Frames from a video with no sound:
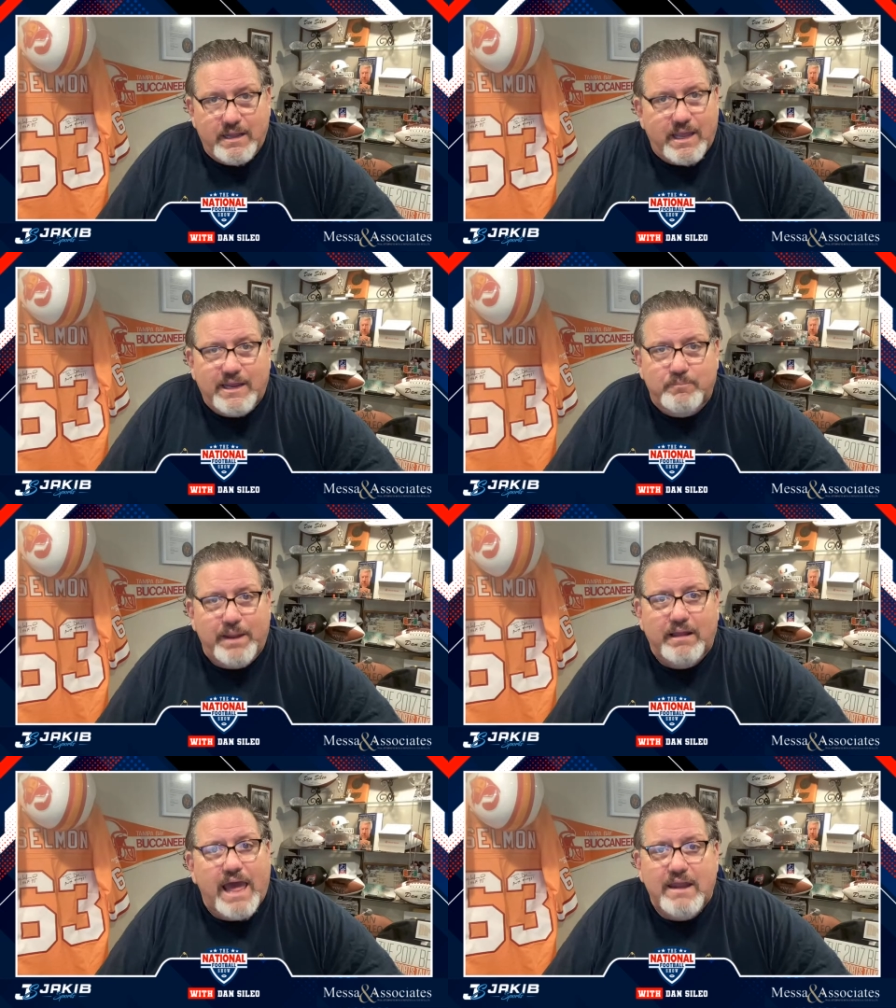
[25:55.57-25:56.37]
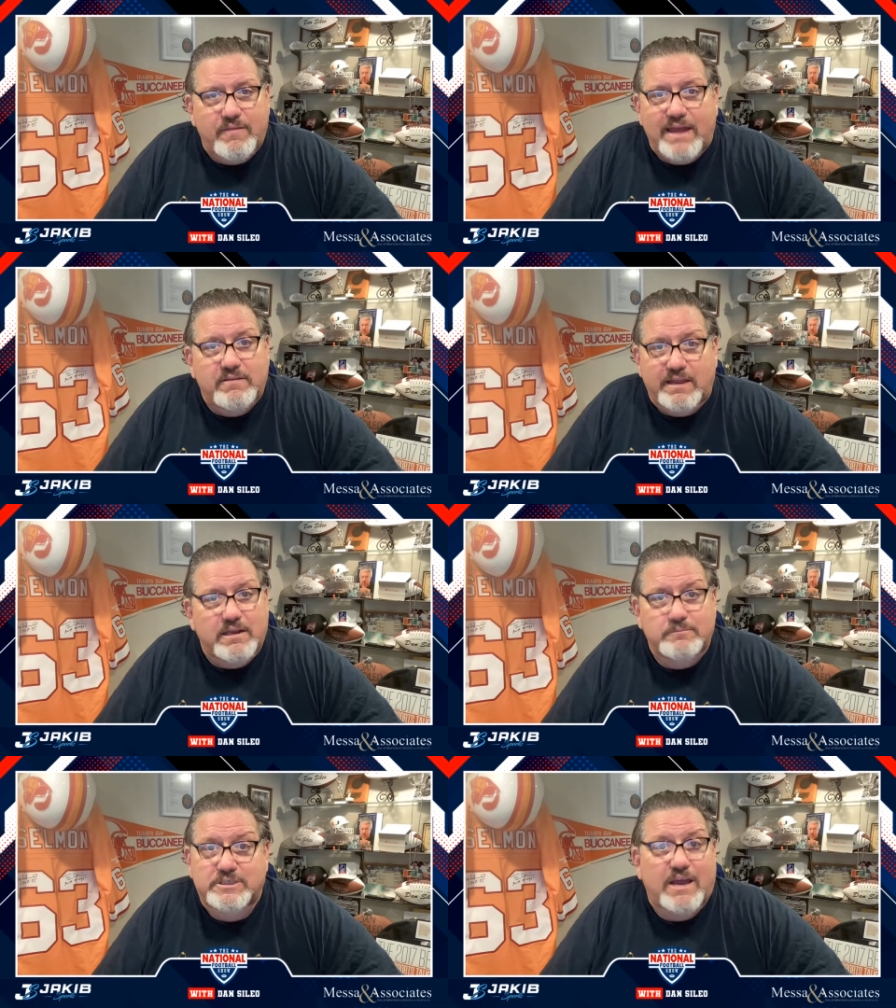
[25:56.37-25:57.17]
he could bail out of that deal
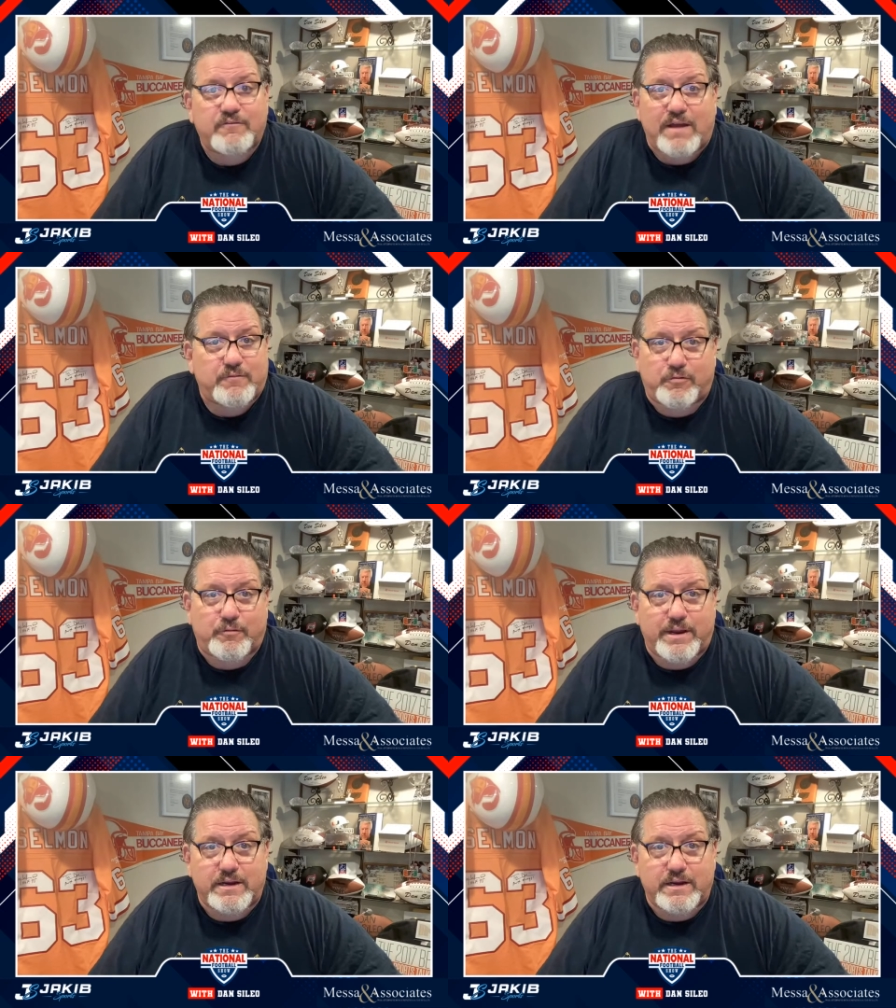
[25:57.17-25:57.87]
himself after three